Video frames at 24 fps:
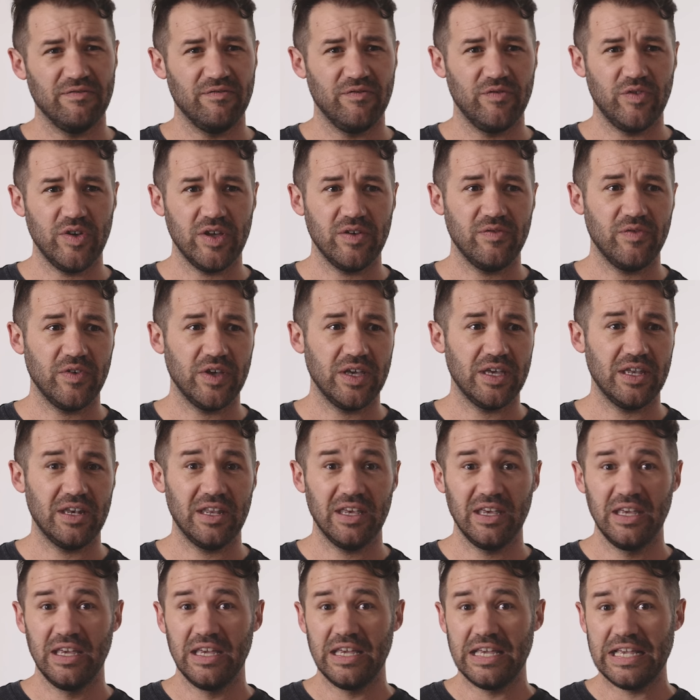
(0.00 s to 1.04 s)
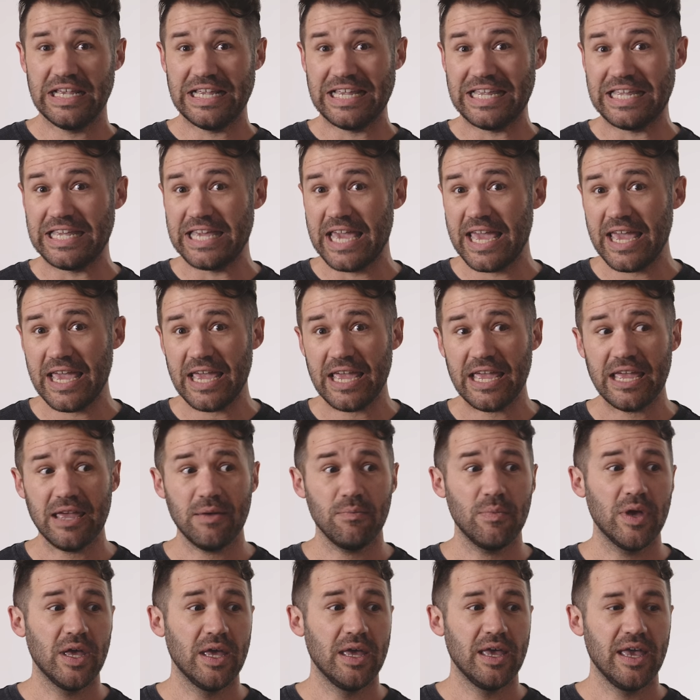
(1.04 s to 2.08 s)
vivid,
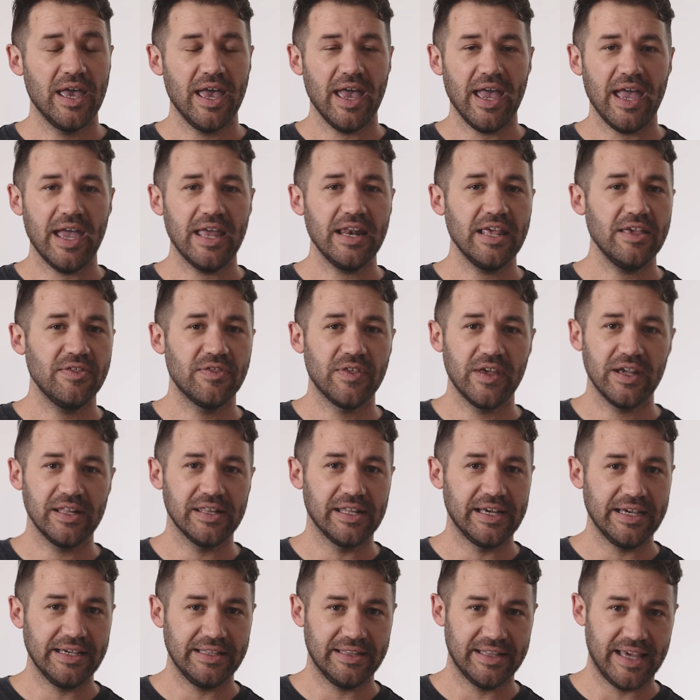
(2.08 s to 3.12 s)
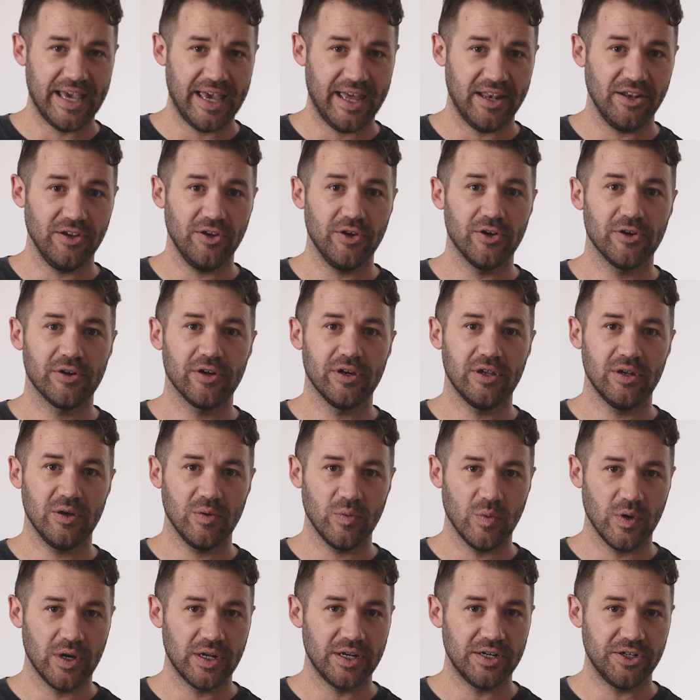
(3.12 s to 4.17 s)
game, anything like that, you're gonna
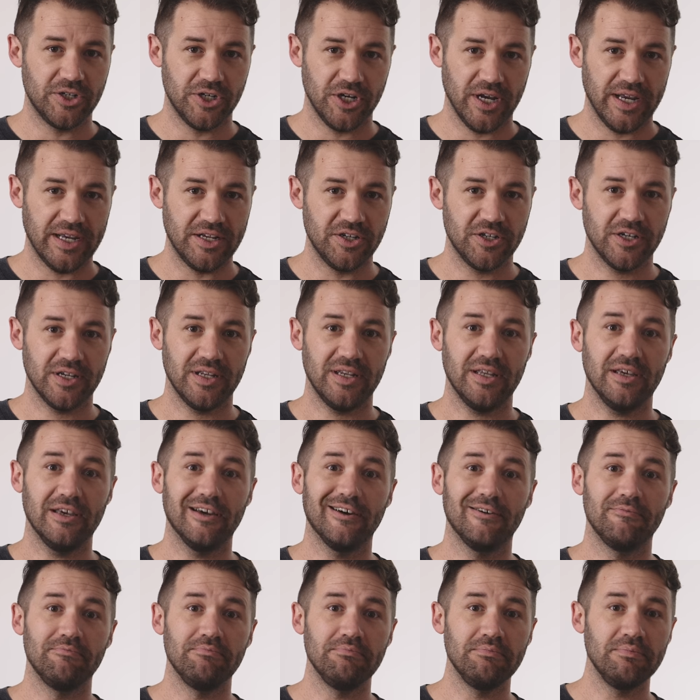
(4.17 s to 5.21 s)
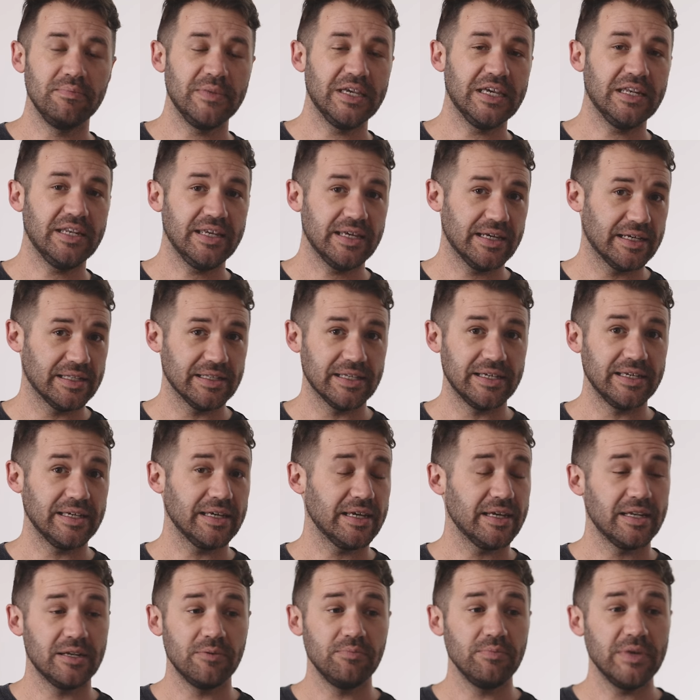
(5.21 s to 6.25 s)
wanna change it immediately.
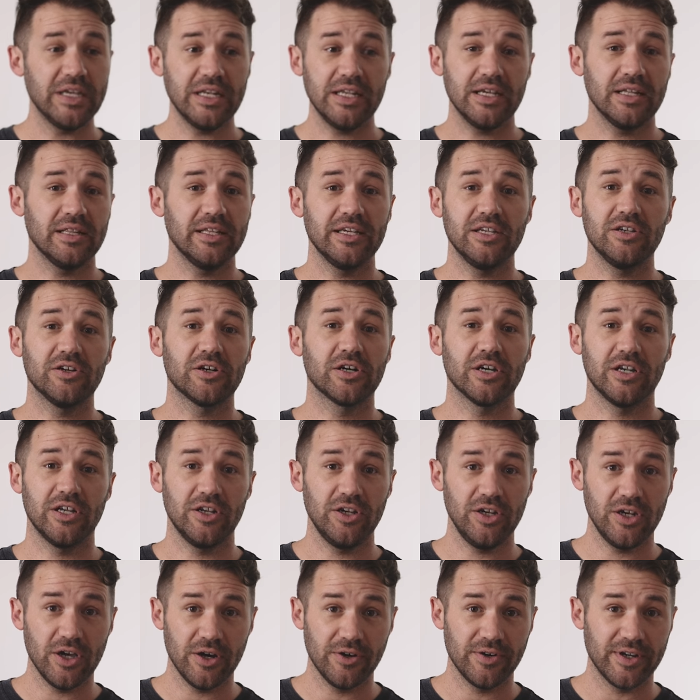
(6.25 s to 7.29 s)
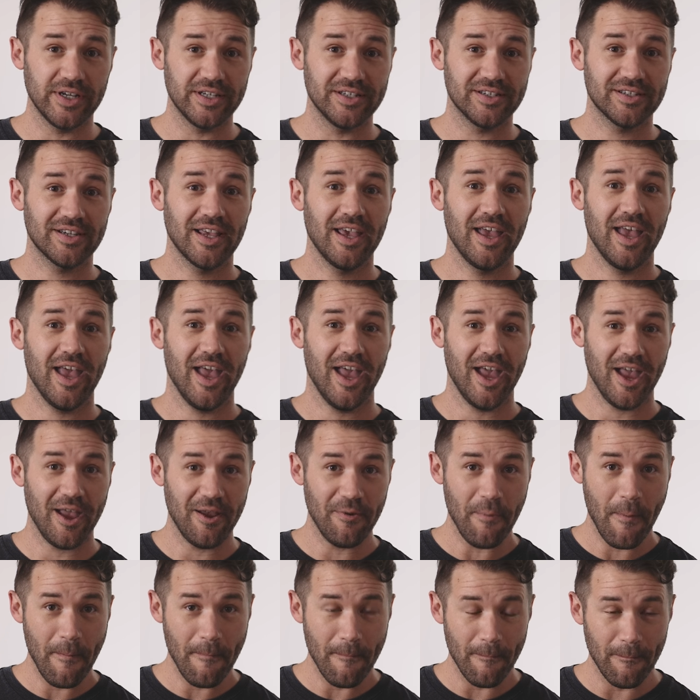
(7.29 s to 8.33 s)
And immediately you're gonna notice
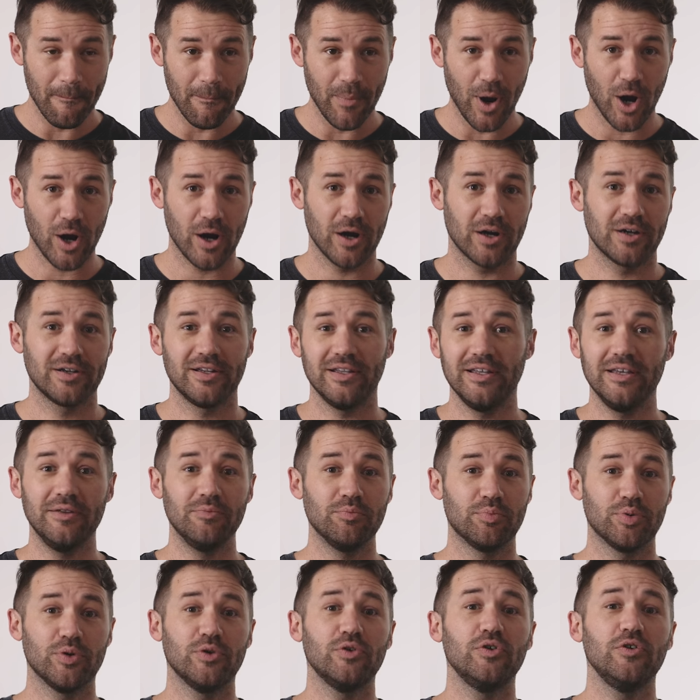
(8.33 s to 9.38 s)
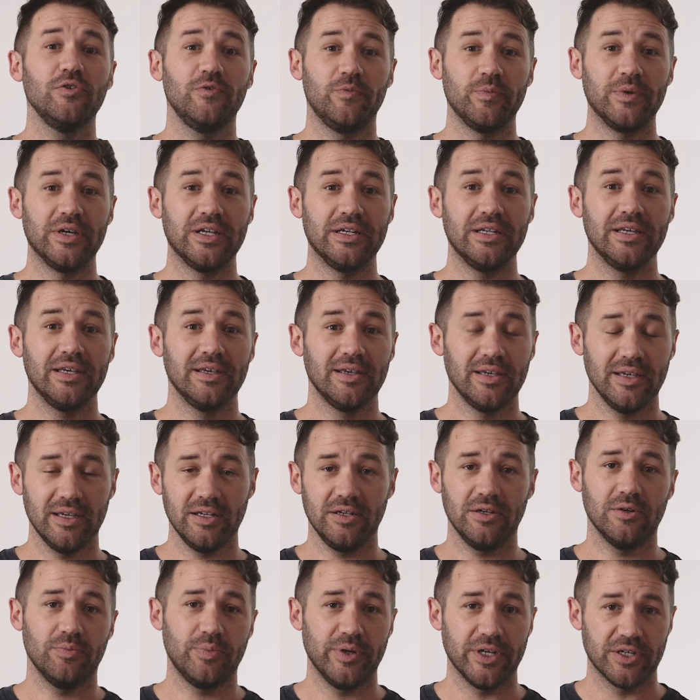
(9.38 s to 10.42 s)
a marked improvement
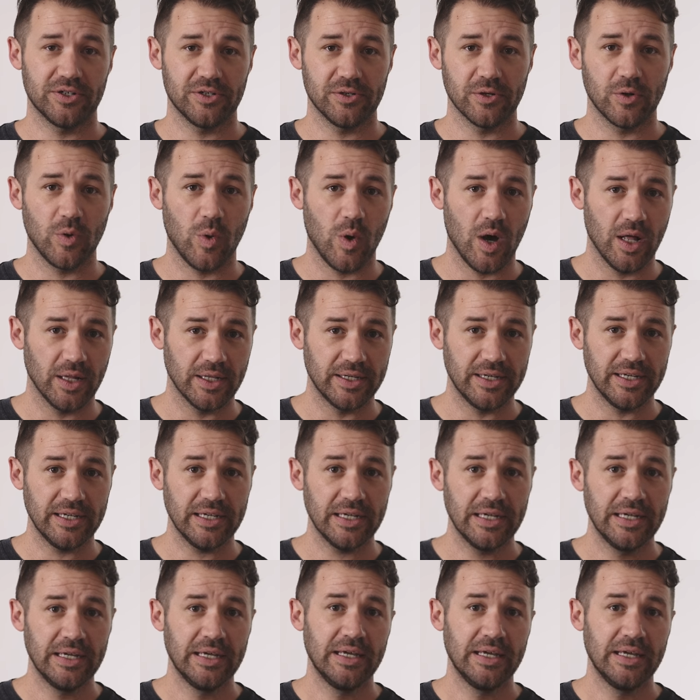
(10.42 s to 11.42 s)
in your picture quality.